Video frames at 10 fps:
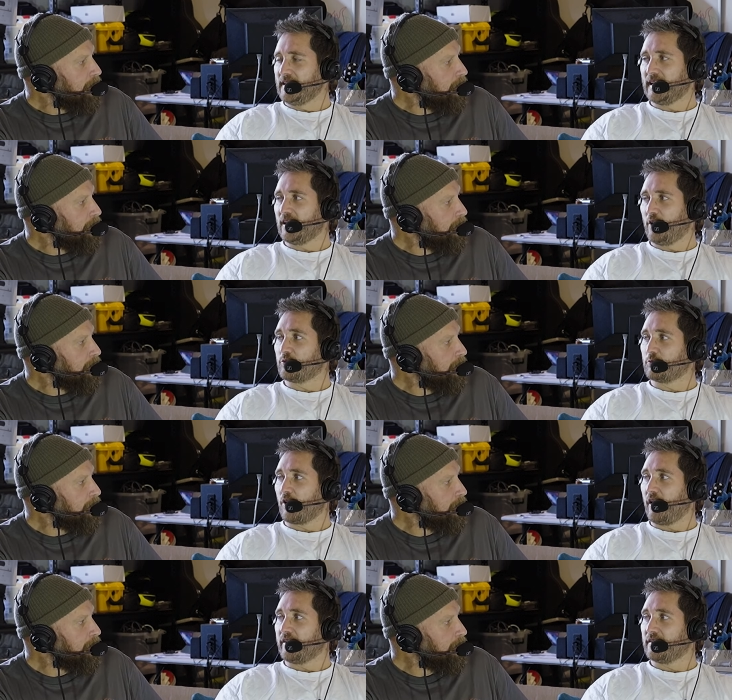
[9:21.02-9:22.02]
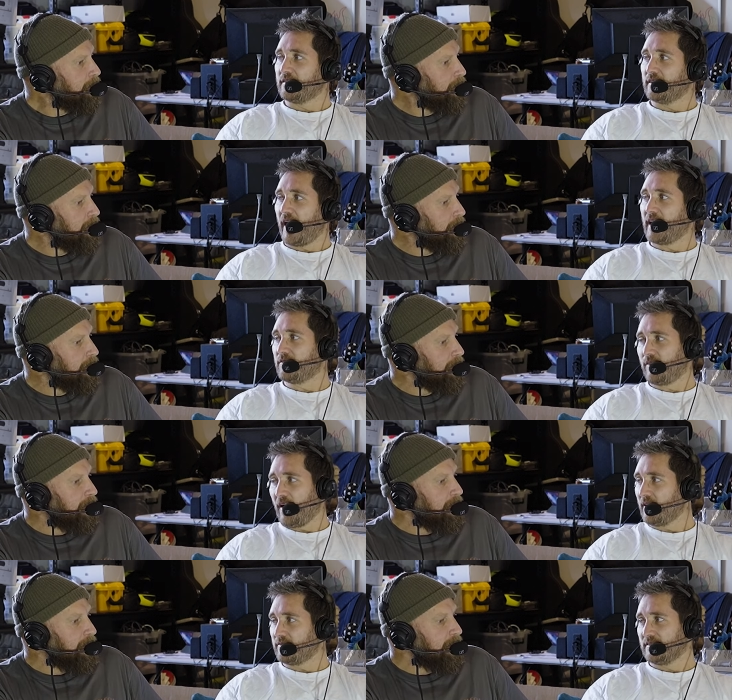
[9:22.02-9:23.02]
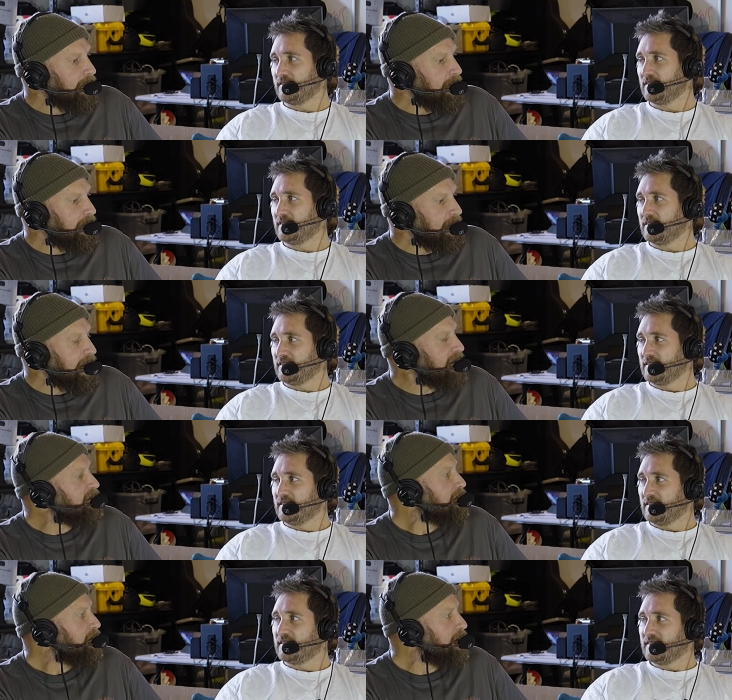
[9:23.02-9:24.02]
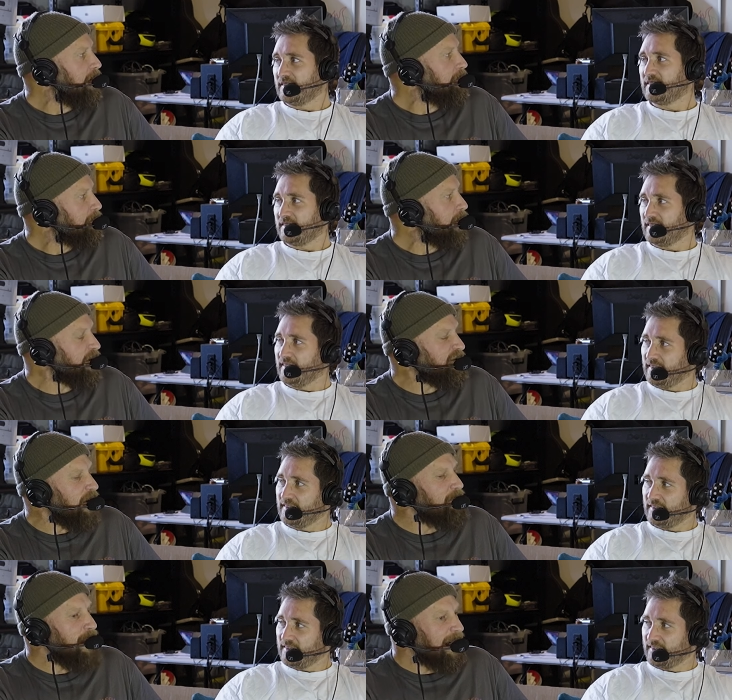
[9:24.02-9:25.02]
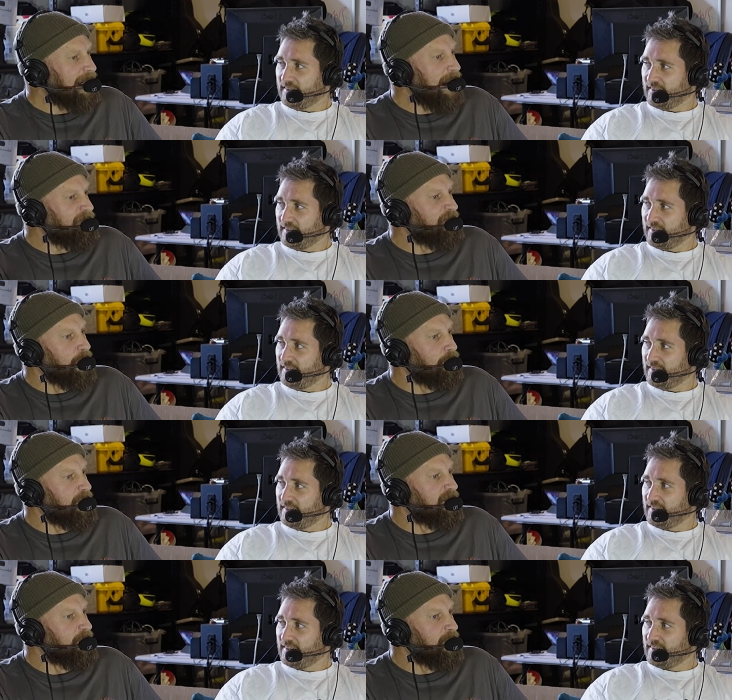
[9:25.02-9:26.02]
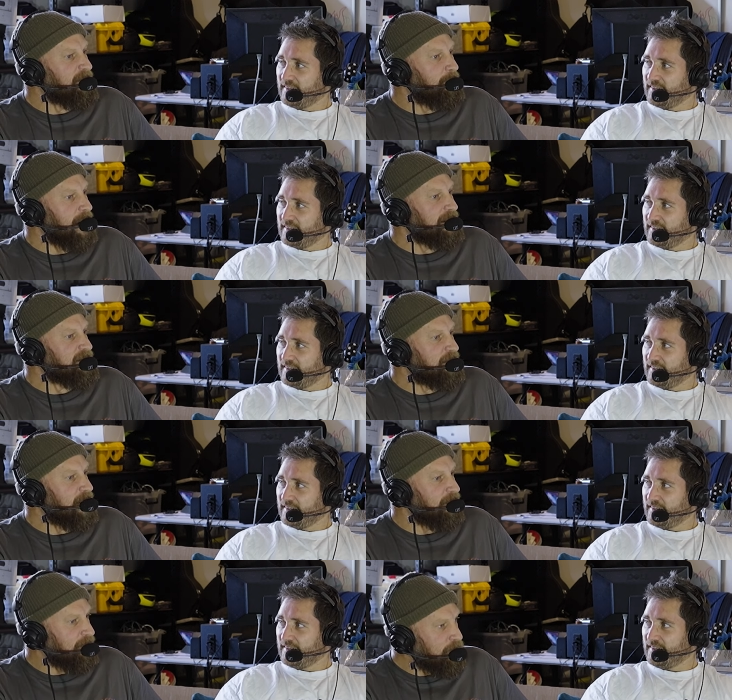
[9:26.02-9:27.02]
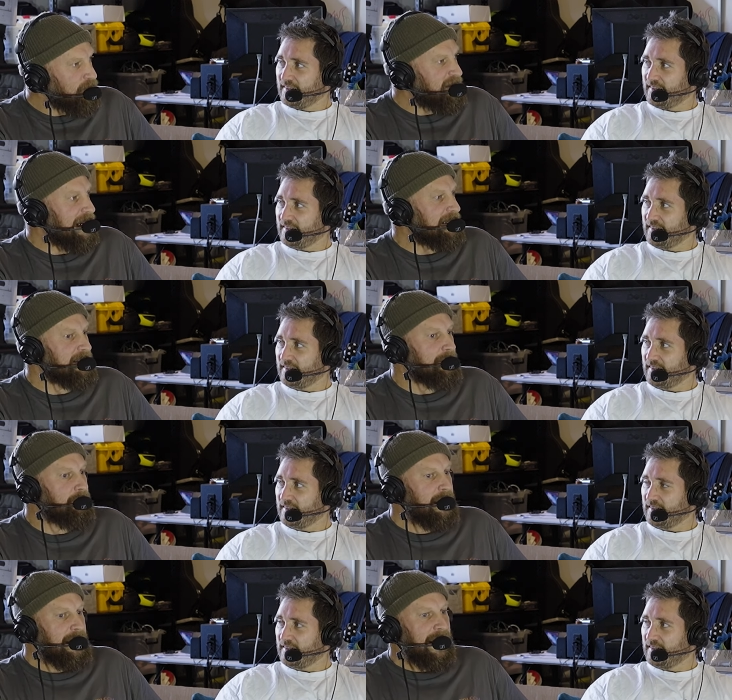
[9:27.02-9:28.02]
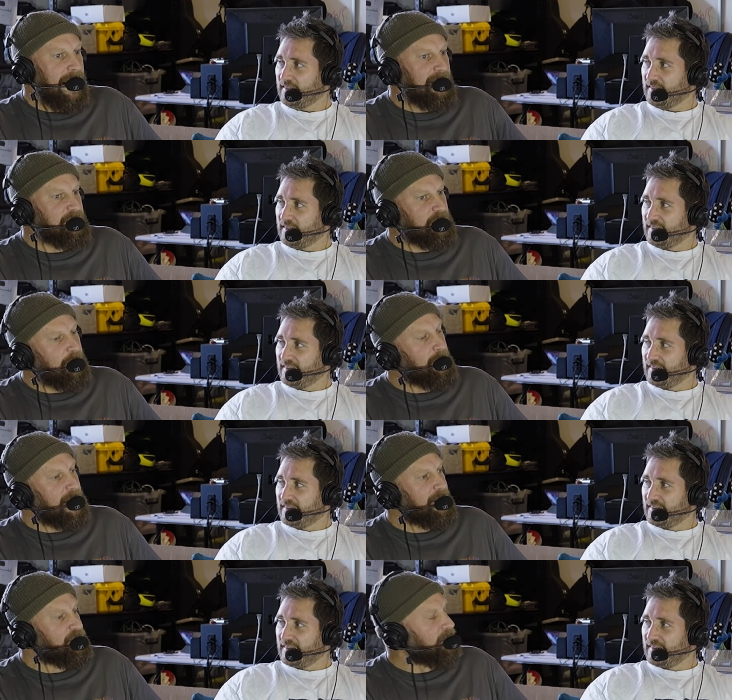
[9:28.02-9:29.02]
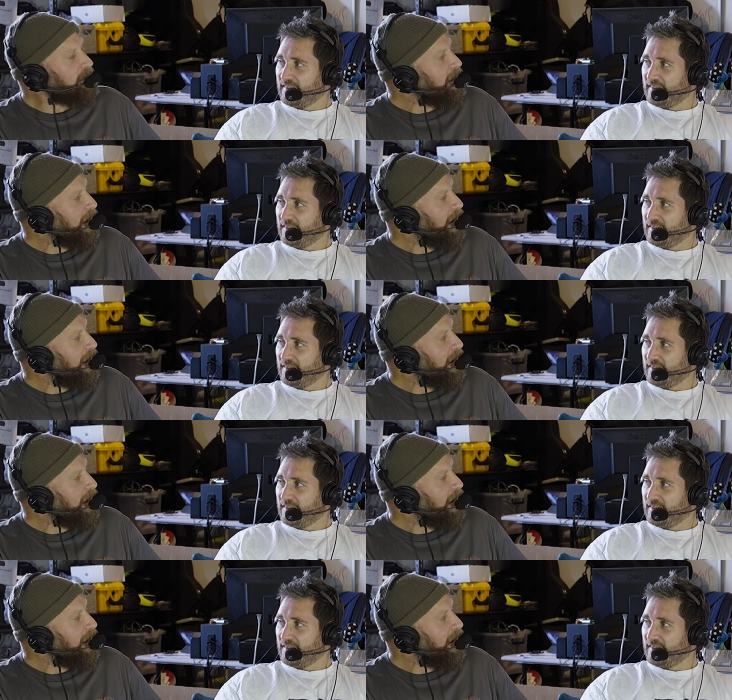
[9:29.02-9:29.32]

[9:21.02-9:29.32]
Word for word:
Speaker 1: kilos will ride. 85.
Speaker 2: Yes, yeah. But I try and make up for it with, with my enthusiasm and determination.